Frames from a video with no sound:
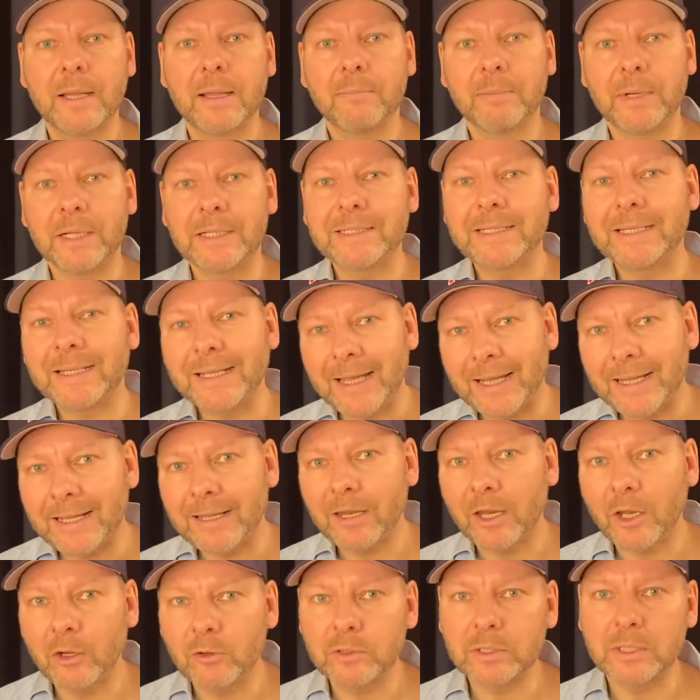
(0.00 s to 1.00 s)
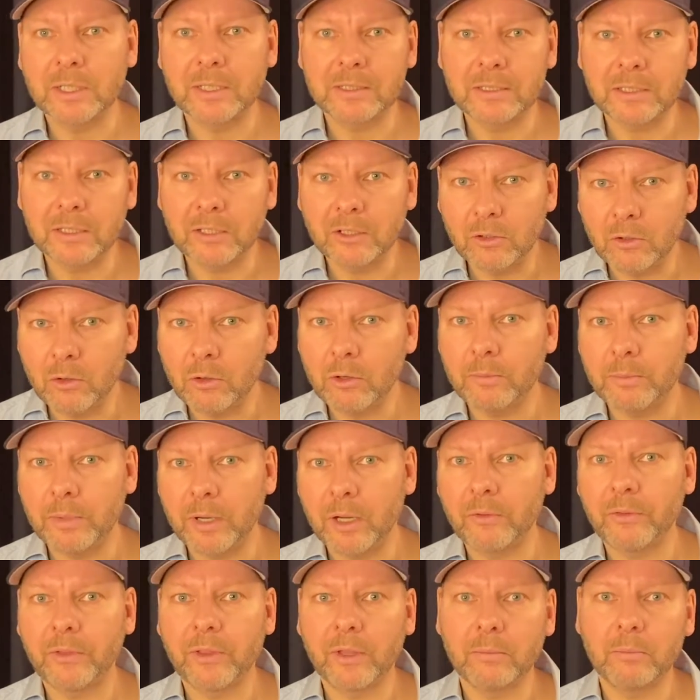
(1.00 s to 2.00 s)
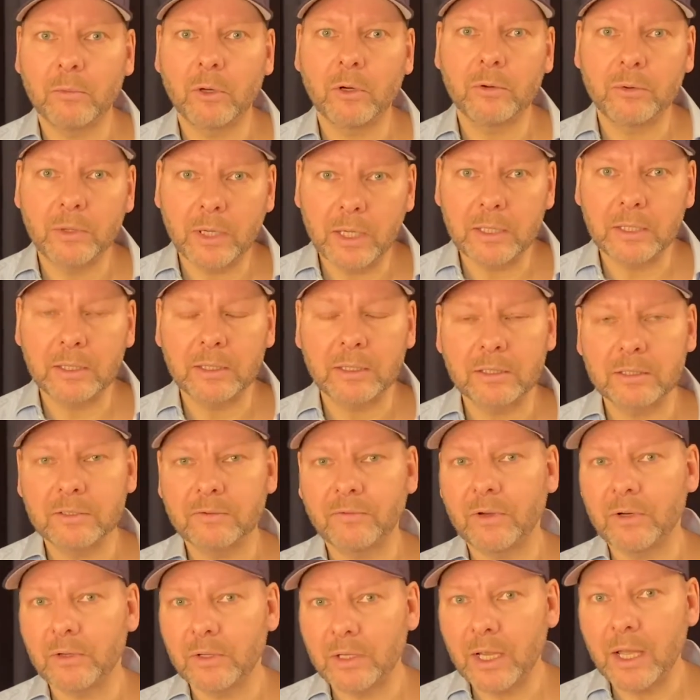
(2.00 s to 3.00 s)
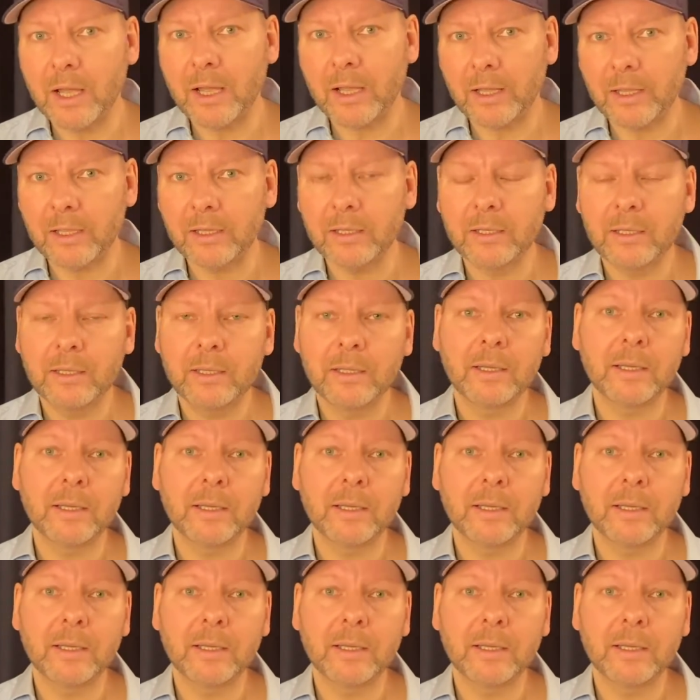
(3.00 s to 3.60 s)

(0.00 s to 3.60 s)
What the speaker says: But the likelihood that they know about them already is very high,